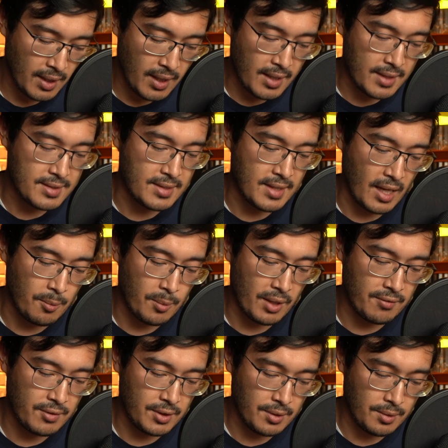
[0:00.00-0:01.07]
Its net
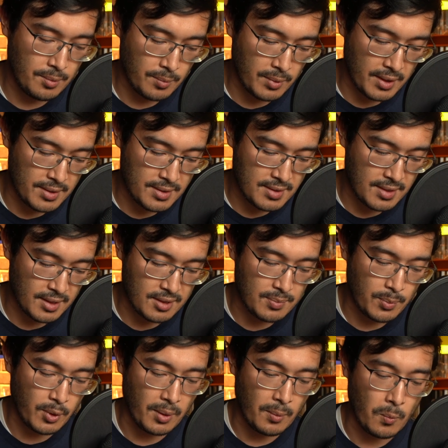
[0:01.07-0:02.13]
revenue was
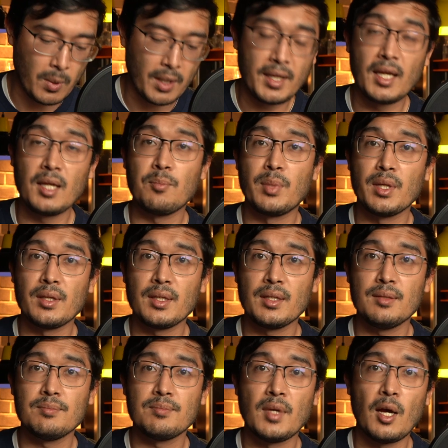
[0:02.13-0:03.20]
$6.18
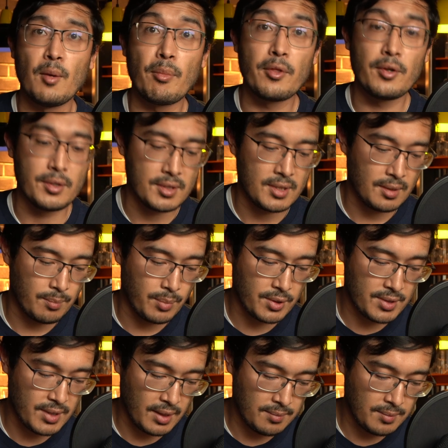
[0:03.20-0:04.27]
billion, up
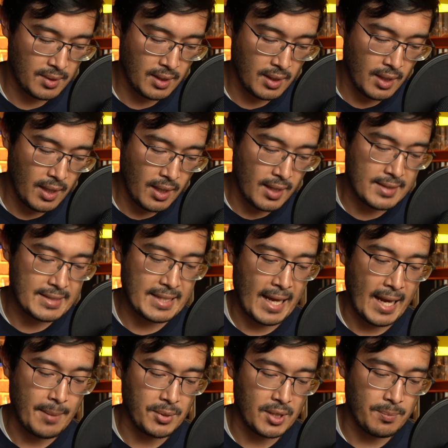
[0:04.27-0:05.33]
13%. Its
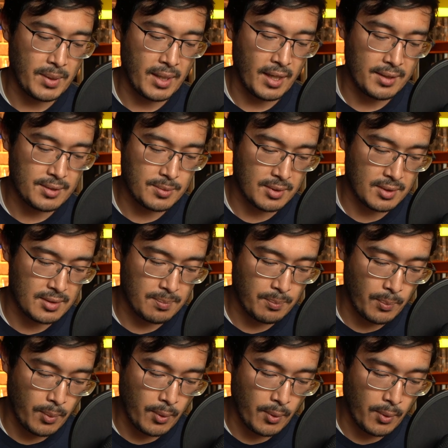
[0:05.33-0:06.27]
GAAP EPS was